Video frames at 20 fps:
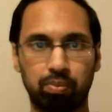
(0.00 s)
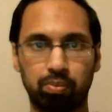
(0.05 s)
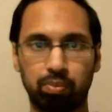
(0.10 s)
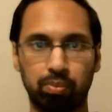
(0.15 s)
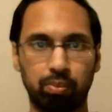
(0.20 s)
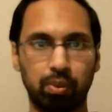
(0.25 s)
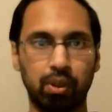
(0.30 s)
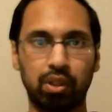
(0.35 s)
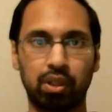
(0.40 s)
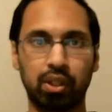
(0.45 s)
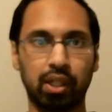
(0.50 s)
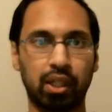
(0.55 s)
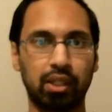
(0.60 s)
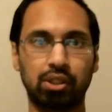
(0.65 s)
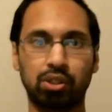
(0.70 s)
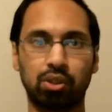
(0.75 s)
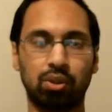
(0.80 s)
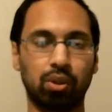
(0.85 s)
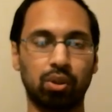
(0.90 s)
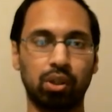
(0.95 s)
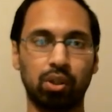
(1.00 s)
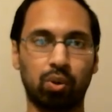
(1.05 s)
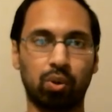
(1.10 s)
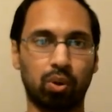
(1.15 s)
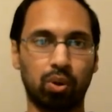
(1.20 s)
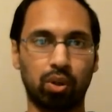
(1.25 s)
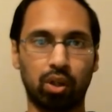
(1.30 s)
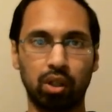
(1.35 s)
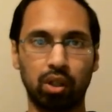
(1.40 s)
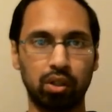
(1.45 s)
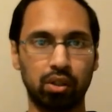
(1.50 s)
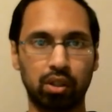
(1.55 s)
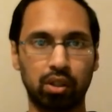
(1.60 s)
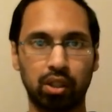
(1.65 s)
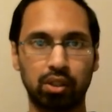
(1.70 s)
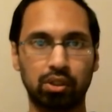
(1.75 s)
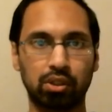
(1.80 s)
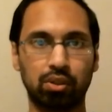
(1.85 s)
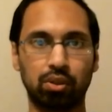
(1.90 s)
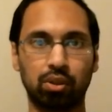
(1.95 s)
intentionally or
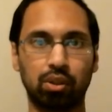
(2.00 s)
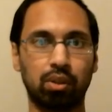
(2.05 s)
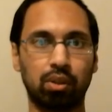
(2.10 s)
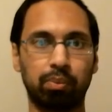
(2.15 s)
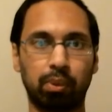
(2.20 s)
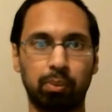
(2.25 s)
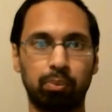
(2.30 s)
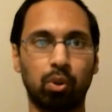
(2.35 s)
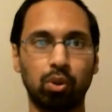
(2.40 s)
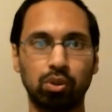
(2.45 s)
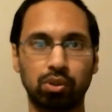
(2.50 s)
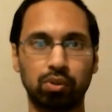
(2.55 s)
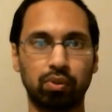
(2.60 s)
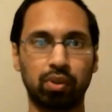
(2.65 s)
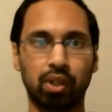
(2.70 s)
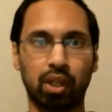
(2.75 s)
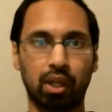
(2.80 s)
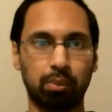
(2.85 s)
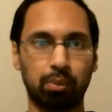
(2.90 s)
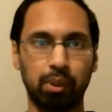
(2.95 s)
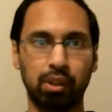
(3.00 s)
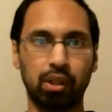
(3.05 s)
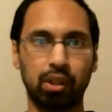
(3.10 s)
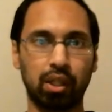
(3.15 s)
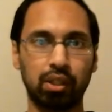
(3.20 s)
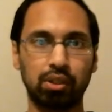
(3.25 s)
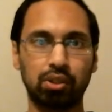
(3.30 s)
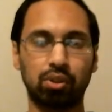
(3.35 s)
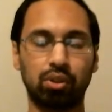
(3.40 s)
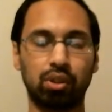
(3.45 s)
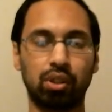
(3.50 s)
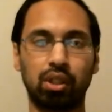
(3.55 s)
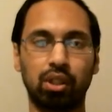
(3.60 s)
unintentionally, but most of the time intentionally.